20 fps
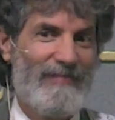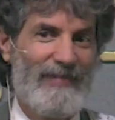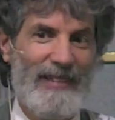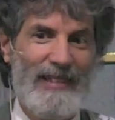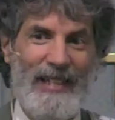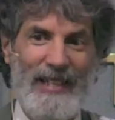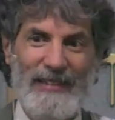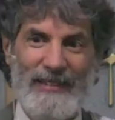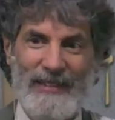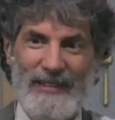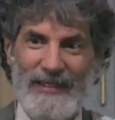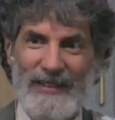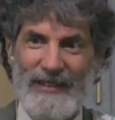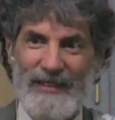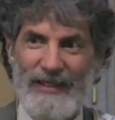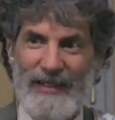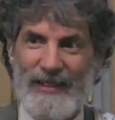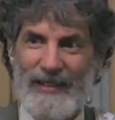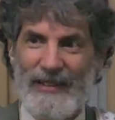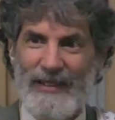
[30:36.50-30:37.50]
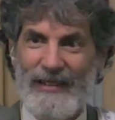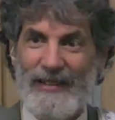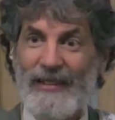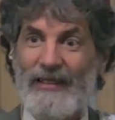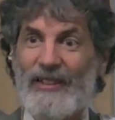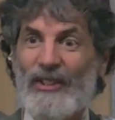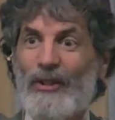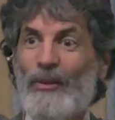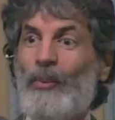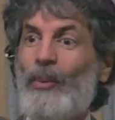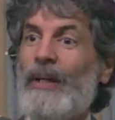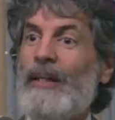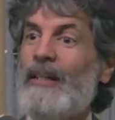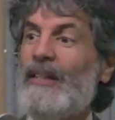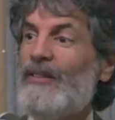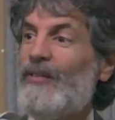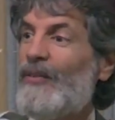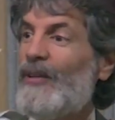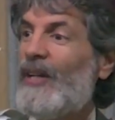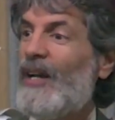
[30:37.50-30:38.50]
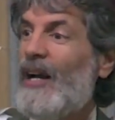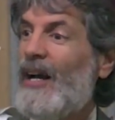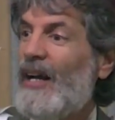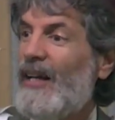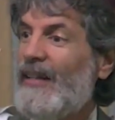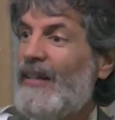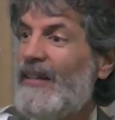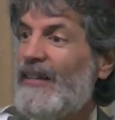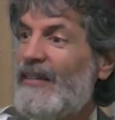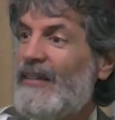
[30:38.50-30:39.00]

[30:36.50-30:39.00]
He doesn't. Is this a good witness for God?